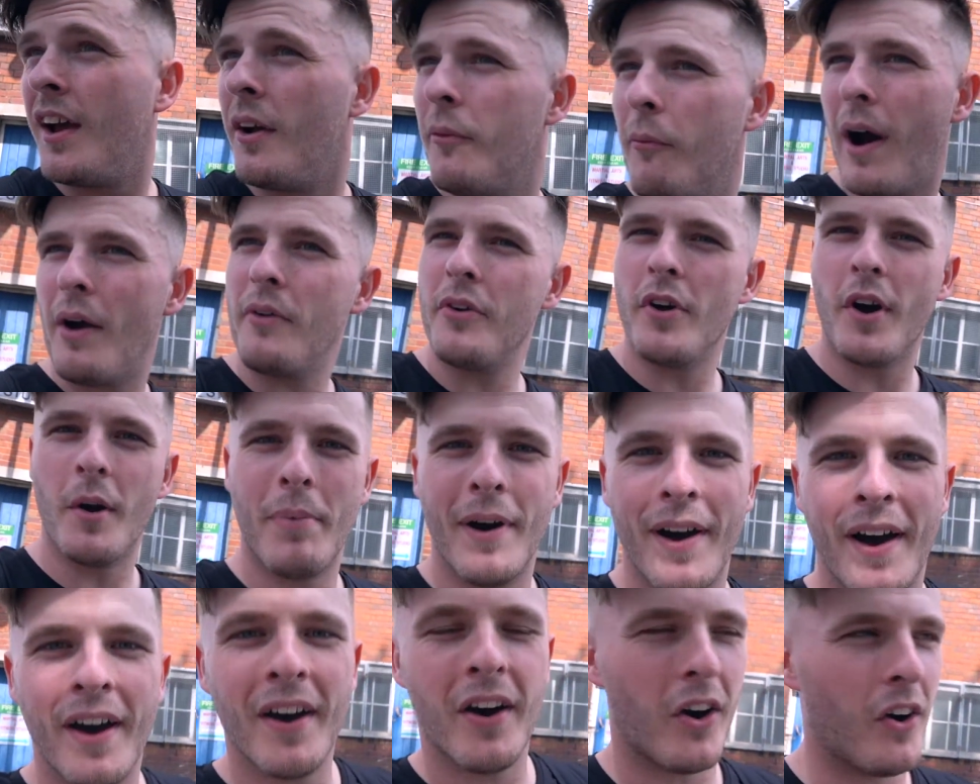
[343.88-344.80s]
Wound up
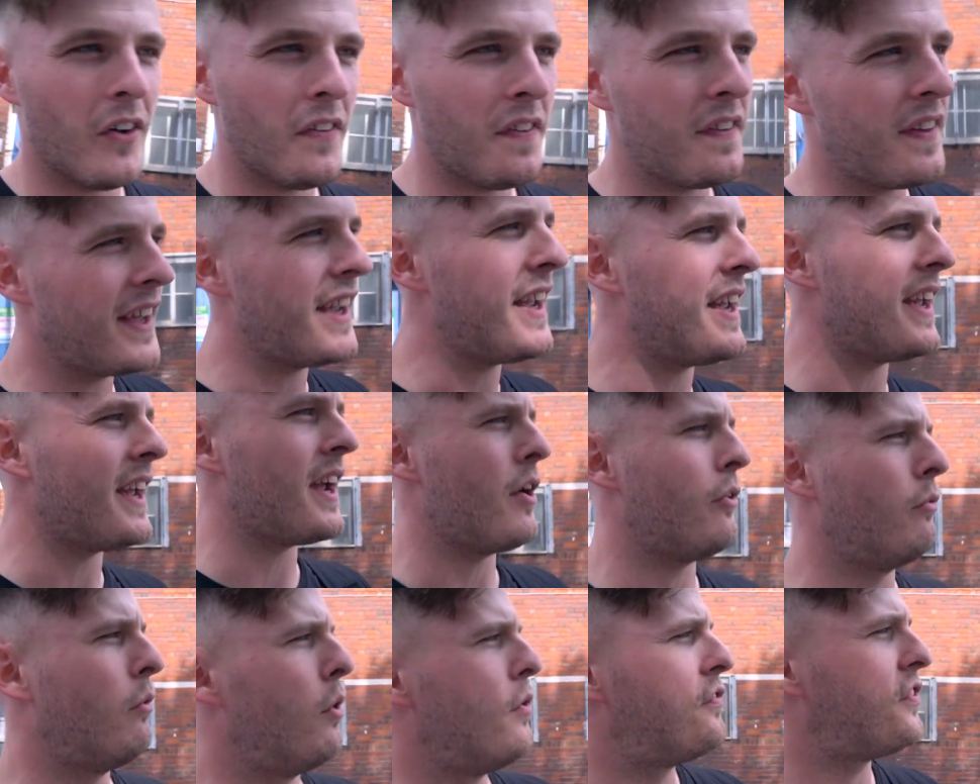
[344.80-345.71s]
on the
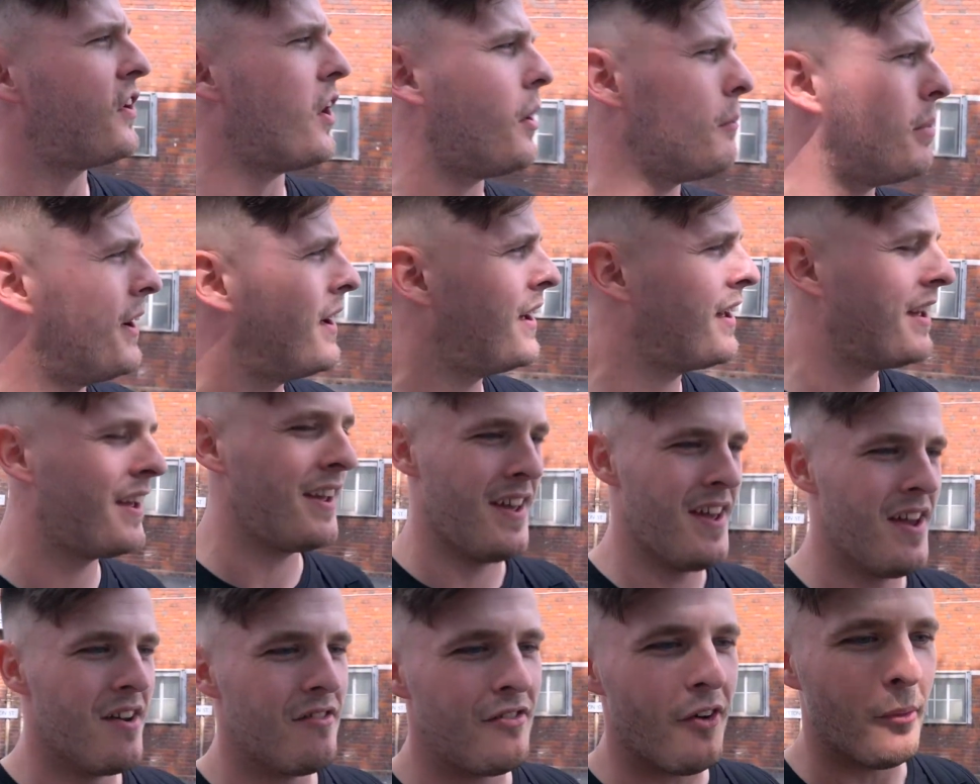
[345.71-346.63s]
rooftop
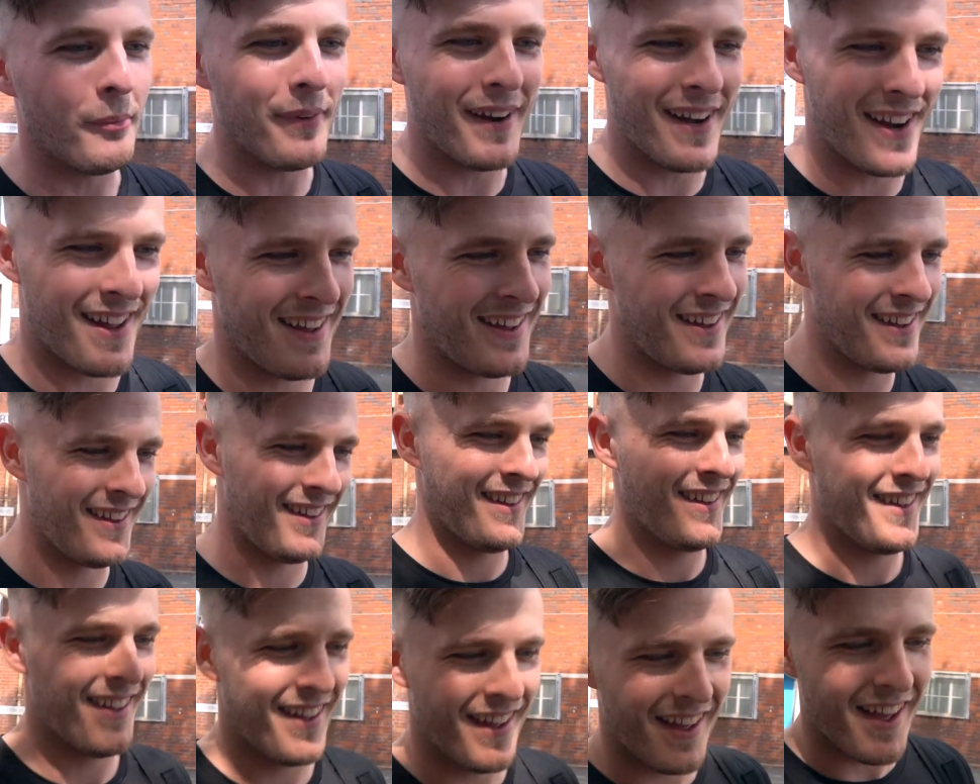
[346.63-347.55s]
filming.
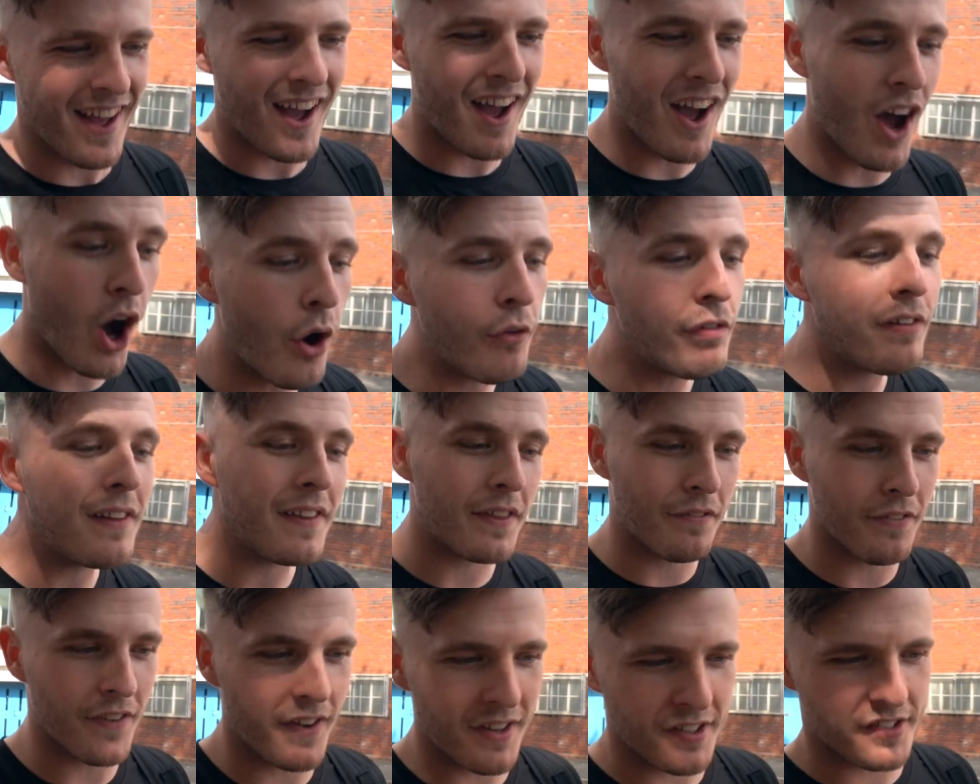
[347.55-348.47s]
Hopefully the
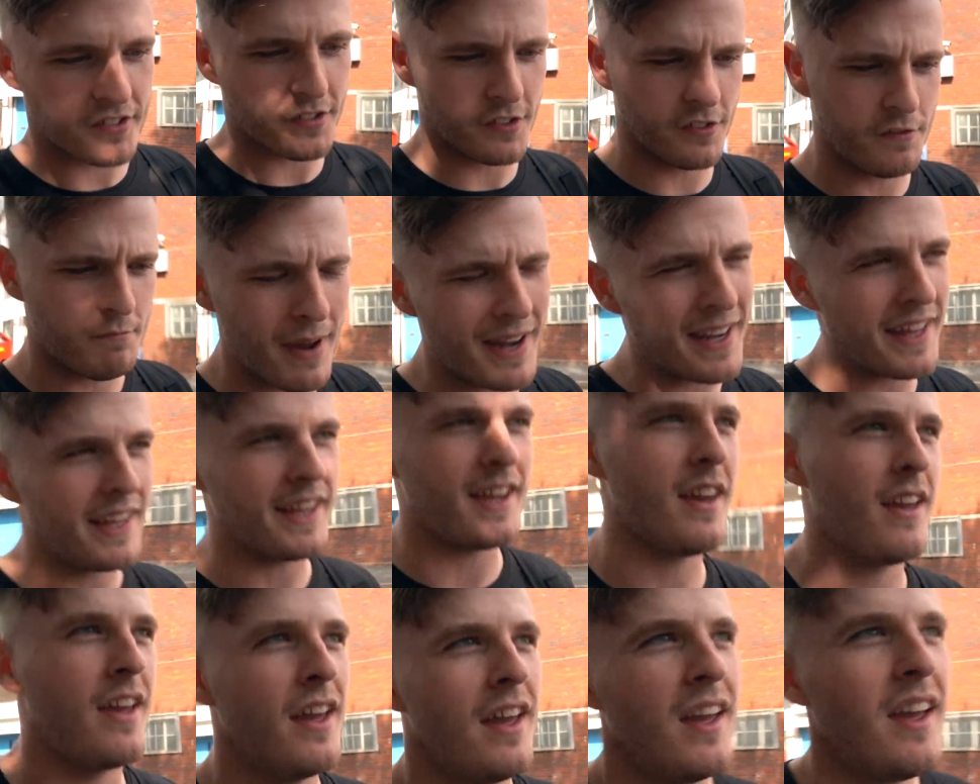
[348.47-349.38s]
first of many
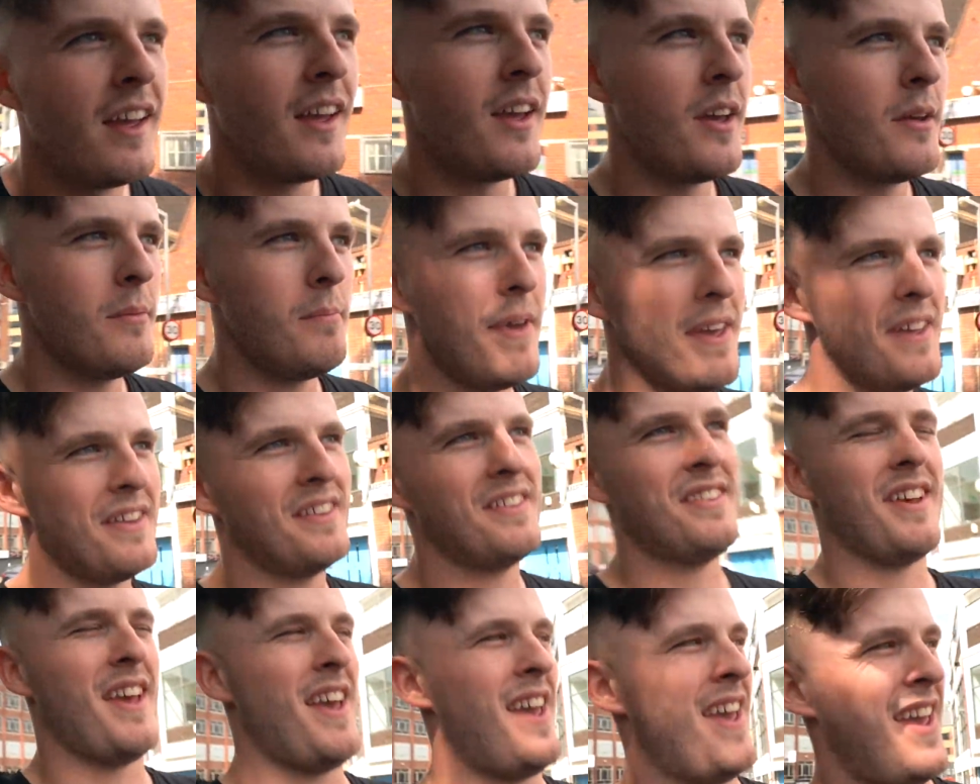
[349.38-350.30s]

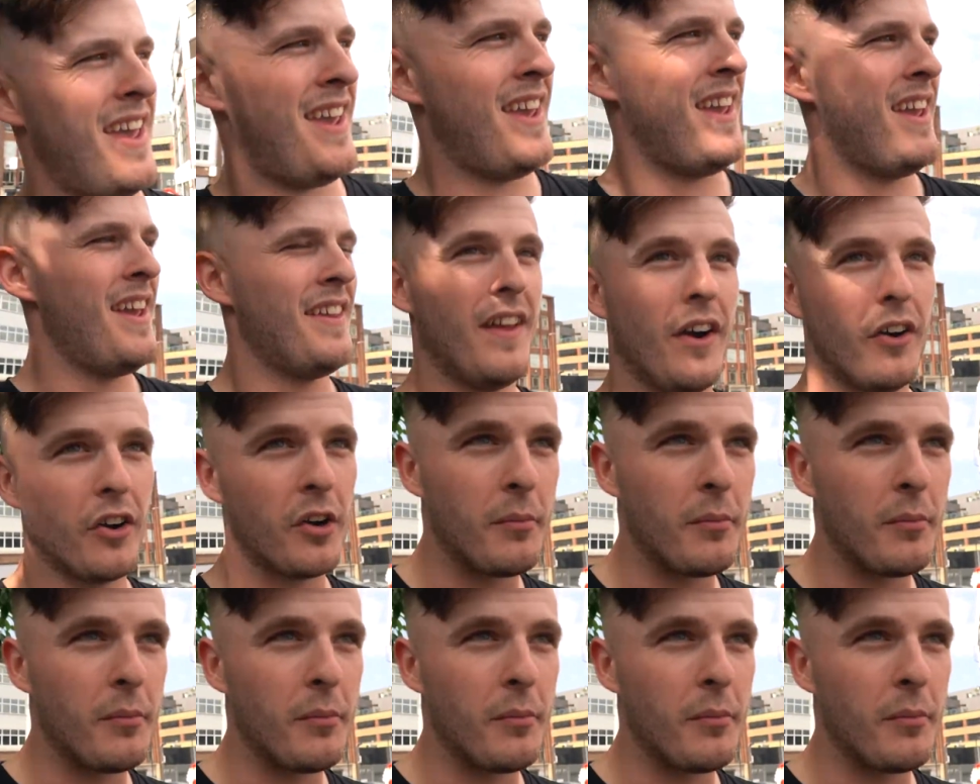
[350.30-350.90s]
bits that I'm going